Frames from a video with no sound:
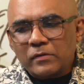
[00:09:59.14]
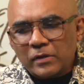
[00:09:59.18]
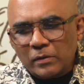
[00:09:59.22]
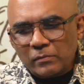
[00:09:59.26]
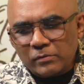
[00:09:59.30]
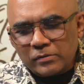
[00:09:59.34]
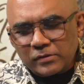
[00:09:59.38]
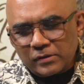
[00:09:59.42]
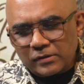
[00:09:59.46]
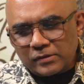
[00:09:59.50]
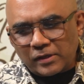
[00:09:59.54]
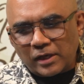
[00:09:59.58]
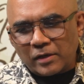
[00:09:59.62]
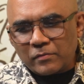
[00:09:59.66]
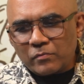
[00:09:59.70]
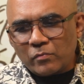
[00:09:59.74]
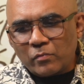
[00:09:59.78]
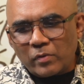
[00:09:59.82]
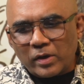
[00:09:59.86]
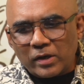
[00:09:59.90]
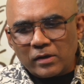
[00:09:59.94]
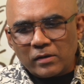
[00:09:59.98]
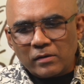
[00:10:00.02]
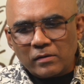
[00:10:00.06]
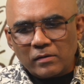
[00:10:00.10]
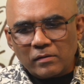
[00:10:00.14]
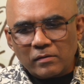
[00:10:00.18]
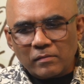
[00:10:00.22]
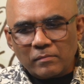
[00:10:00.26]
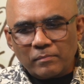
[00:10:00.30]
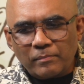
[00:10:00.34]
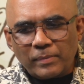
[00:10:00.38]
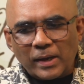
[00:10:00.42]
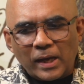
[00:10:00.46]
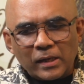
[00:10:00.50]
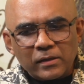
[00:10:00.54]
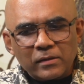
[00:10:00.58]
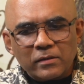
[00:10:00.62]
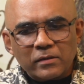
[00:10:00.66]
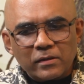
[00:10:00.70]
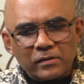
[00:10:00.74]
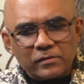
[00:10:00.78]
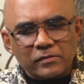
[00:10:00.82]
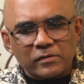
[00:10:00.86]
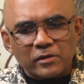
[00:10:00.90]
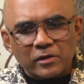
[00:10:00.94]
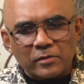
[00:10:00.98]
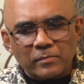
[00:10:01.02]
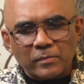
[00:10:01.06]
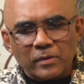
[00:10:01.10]
there was a time when Pan-India
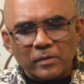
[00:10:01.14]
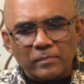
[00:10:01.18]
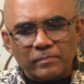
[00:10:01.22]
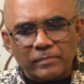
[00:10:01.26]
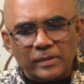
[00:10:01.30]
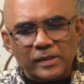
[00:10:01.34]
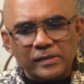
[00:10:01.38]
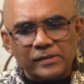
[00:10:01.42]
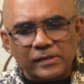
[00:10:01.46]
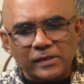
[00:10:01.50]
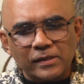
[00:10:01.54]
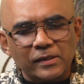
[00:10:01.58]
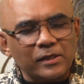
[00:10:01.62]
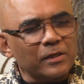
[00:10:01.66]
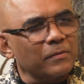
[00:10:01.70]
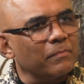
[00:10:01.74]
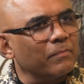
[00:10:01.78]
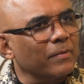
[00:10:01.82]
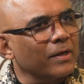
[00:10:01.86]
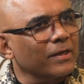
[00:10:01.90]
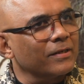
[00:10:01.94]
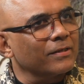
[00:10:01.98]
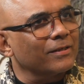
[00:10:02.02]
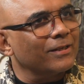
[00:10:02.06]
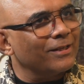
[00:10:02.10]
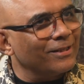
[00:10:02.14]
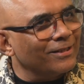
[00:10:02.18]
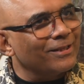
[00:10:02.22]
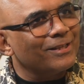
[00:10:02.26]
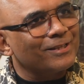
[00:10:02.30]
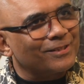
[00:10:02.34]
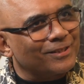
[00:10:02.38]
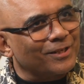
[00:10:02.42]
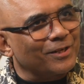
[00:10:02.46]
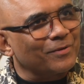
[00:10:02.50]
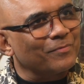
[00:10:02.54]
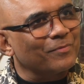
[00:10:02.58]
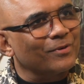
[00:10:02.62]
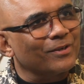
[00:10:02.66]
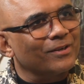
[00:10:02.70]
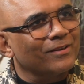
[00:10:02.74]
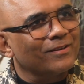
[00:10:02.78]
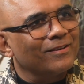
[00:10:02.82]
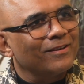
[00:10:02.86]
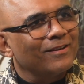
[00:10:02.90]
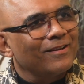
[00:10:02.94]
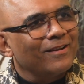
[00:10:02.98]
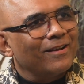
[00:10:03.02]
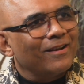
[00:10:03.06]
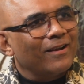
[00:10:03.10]
cinema basically meant Hindi cinema.
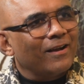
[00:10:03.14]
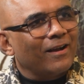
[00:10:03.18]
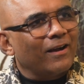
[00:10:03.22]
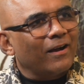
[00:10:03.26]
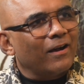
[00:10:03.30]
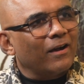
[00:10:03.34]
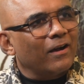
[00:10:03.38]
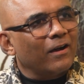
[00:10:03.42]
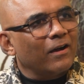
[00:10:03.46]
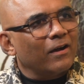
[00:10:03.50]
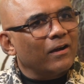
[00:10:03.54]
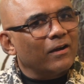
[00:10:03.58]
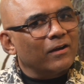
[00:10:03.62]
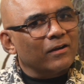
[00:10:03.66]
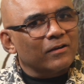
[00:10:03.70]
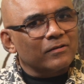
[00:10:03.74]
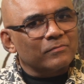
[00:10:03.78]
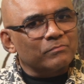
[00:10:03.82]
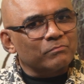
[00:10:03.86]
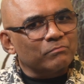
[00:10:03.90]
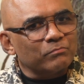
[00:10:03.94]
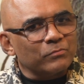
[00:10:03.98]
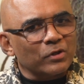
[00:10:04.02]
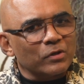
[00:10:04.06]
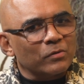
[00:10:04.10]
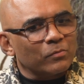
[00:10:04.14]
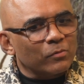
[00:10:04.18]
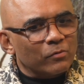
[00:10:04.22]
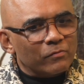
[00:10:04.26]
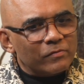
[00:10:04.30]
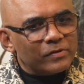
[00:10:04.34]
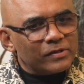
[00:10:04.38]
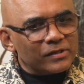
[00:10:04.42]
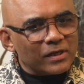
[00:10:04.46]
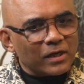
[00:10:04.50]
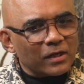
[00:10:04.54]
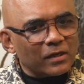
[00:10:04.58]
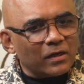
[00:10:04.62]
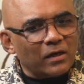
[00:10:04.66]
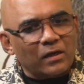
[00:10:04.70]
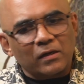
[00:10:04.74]
Mm-hmm. You know, movies like